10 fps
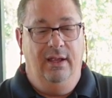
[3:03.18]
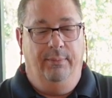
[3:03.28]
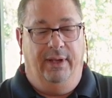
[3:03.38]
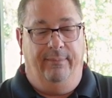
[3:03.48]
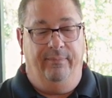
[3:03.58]

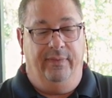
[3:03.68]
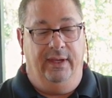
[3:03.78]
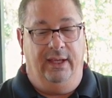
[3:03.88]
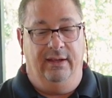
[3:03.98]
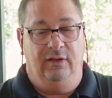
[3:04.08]
But
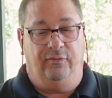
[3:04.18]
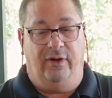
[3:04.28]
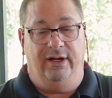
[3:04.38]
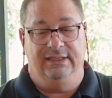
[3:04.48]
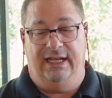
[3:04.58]
as
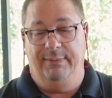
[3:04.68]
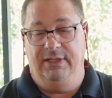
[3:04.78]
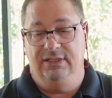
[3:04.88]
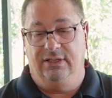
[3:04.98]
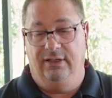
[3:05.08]
far as I'm
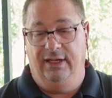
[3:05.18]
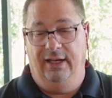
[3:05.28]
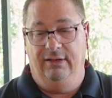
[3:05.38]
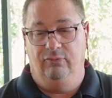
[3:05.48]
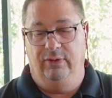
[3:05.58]
concerned,
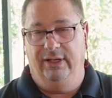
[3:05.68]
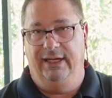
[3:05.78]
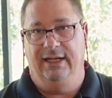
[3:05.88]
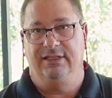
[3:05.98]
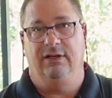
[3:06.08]
it really
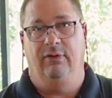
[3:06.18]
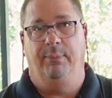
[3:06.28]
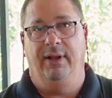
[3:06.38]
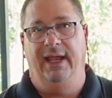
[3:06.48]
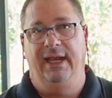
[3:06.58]
doesn't
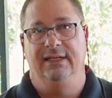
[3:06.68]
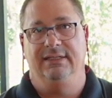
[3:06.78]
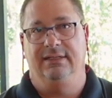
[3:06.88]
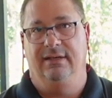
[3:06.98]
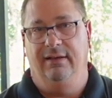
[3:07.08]

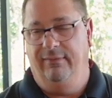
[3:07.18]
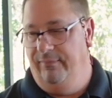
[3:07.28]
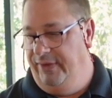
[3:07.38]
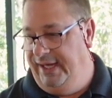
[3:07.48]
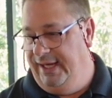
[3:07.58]
replace
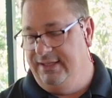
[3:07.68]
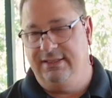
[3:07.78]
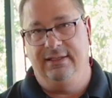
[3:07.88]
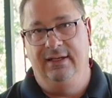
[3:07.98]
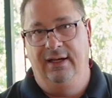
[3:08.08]

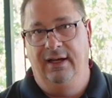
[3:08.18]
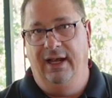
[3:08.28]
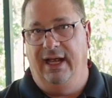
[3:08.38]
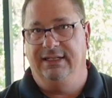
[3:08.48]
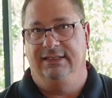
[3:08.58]
this
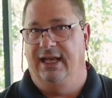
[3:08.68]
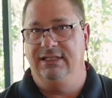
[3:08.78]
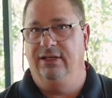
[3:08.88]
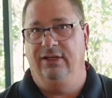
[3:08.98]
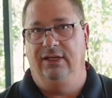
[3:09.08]
because I
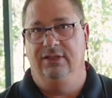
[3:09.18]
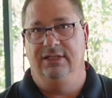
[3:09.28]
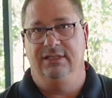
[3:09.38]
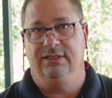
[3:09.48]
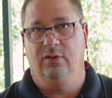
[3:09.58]
still use
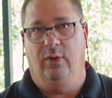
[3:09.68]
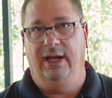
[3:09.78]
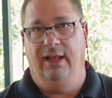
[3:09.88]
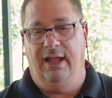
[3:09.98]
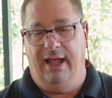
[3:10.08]
this
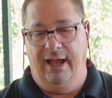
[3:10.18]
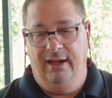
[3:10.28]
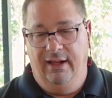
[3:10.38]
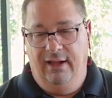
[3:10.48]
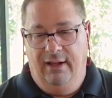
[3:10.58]
quite a lot.
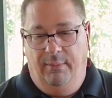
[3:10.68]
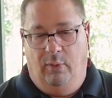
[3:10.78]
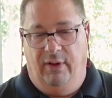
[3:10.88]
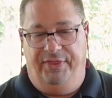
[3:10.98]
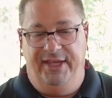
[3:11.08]
But
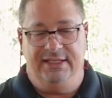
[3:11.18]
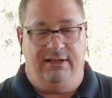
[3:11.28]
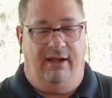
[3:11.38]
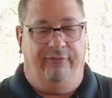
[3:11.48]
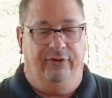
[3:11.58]
what this
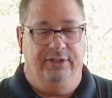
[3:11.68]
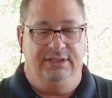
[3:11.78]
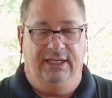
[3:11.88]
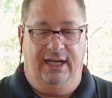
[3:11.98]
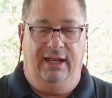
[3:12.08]

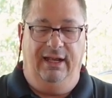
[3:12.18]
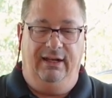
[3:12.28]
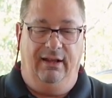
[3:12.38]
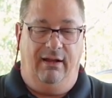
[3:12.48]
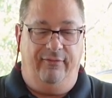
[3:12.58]
offers,
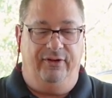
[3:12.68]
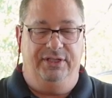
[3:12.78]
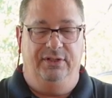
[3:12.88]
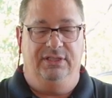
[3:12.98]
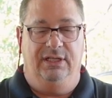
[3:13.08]
it,
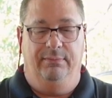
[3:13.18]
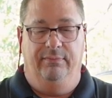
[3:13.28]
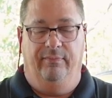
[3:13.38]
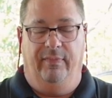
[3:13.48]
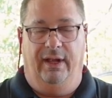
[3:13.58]
offers you
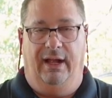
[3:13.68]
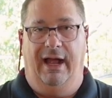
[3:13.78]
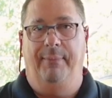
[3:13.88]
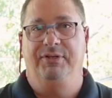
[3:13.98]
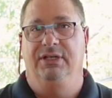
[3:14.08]
some
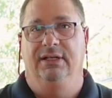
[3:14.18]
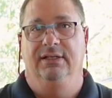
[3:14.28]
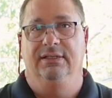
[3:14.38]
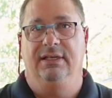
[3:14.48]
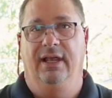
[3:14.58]

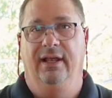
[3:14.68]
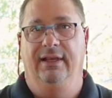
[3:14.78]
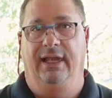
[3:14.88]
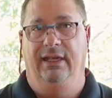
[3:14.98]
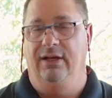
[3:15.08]
options
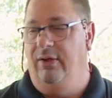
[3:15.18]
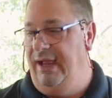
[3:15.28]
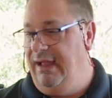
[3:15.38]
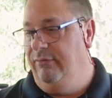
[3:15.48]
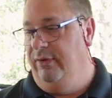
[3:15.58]
that you don't
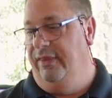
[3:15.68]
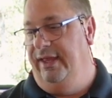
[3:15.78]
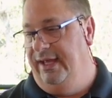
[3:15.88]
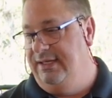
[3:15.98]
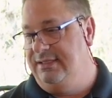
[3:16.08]
have with
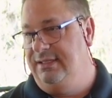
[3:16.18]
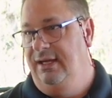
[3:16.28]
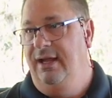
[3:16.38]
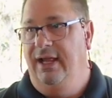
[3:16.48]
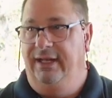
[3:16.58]
this
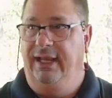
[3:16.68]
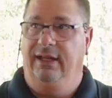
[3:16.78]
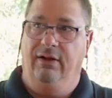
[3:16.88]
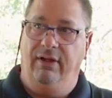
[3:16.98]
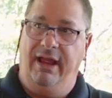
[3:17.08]
and that
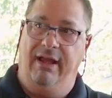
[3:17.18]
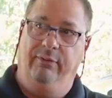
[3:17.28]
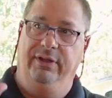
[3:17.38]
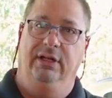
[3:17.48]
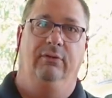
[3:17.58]
you don't have
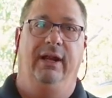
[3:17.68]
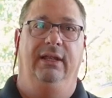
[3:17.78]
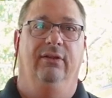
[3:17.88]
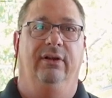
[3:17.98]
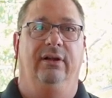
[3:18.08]
with your
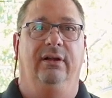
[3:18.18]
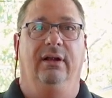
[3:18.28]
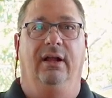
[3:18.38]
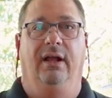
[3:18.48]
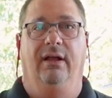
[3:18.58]
regular
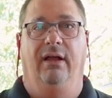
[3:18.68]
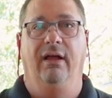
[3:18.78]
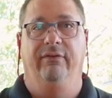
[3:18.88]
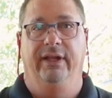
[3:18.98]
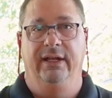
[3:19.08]
uh,
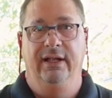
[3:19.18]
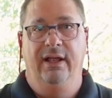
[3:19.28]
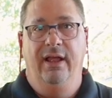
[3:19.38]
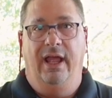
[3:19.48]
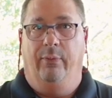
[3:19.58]
oven.
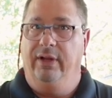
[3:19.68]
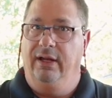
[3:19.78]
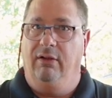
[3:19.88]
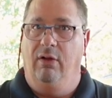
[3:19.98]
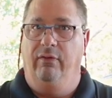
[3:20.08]
And we're
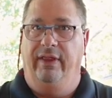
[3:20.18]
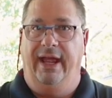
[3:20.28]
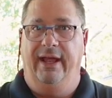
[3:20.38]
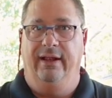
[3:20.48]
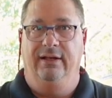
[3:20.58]
gonna go over
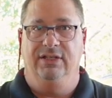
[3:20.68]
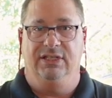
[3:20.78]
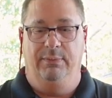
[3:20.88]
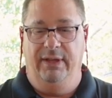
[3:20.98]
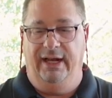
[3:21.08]
that in
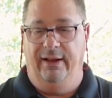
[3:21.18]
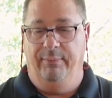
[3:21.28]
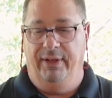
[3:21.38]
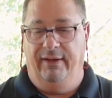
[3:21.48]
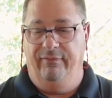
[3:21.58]
just a minute,
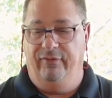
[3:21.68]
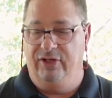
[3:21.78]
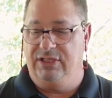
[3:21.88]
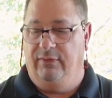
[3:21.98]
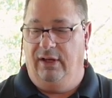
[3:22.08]
but
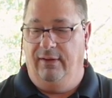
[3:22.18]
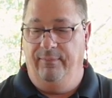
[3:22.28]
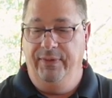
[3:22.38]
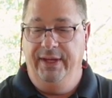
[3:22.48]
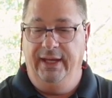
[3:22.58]
first of all,
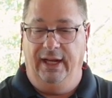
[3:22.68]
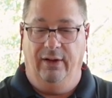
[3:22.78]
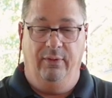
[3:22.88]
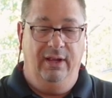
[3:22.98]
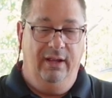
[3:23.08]
you
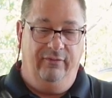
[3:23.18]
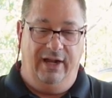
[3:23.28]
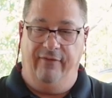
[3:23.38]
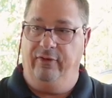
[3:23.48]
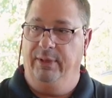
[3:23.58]
know, if you're
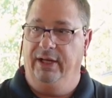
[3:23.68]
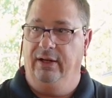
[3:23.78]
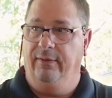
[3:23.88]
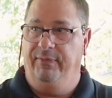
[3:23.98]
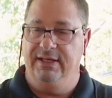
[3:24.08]
not
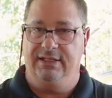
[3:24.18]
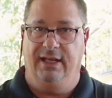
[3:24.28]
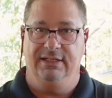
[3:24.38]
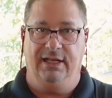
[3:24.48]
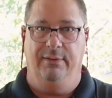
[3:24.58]
familiar, this
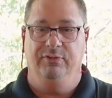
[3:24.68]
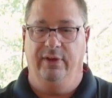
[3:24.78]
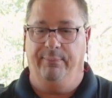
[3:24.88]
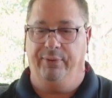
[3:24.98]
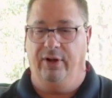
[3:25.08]
does comes
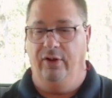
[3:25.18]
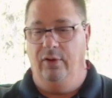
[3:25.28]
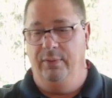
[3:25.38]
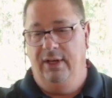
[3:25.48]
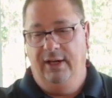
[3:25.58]
with a
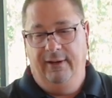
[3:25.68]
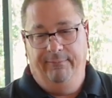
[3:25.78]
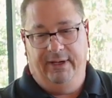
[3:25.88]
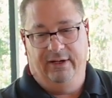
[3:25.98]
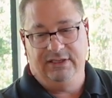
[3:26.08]
probe.
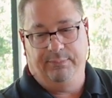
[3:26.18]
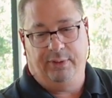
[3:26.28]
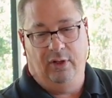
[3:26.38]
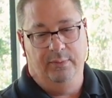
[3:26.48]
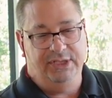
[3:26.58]
There's a
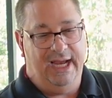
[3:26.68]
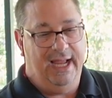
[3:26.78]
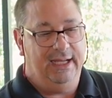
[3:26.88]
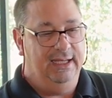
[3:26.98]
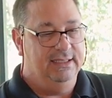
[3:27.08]
probe
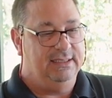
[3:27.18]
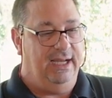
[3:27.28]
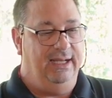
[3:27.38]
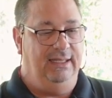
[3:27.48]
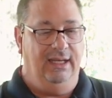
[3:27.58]
jack
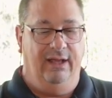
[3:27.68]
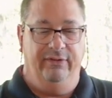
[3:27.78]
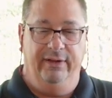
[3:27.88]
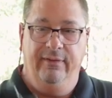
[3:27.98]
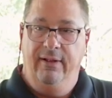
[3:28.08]
inside the
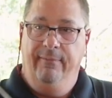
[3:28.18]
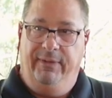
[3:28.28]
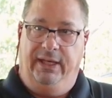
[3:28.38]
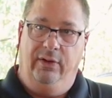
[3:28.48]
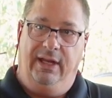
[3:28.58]
oven
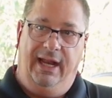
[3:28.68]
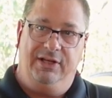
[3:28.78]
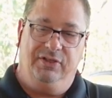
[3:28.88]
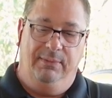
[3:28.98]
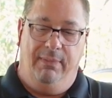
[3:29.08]
that you can
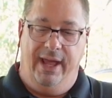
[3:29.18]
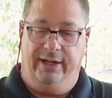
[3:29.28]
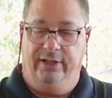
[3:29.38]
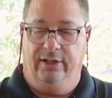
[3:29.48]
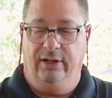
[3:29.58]
actually
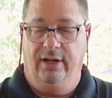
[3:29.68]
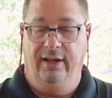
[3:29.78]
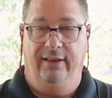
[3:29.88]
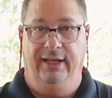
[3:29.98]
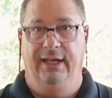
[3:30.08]
monitor
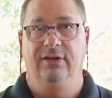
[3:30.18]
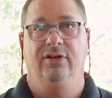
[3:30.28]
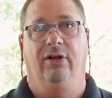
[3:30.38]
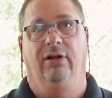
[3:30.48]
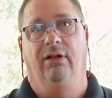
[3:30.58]
the
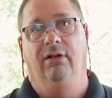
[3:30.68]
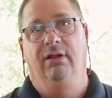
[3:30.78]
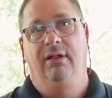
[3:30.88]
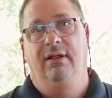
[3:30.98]
internal